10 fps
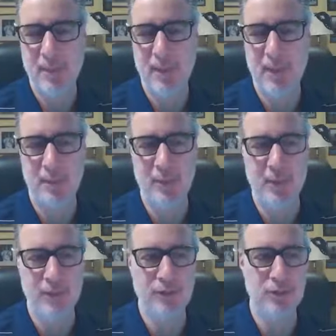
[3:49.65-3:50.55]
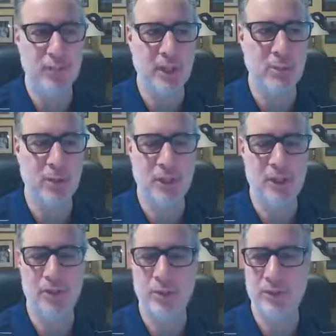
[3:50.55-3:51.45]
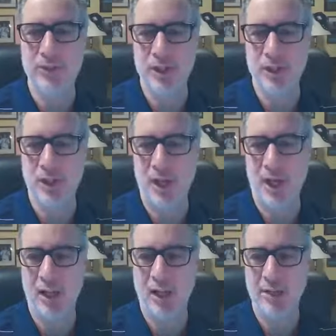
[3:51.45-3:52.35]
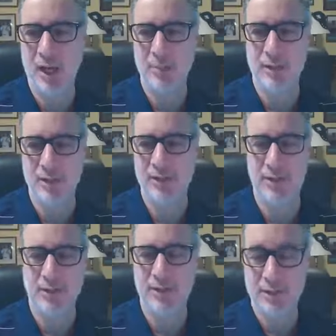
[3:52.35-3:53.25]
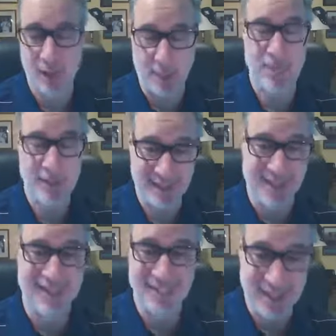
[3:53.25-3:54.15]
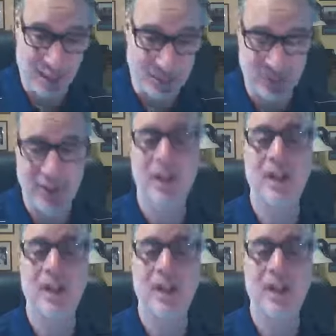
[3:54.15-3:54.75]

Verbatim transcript: Um, later this week, we're going to do a session on the top 10 tip, top 10 tips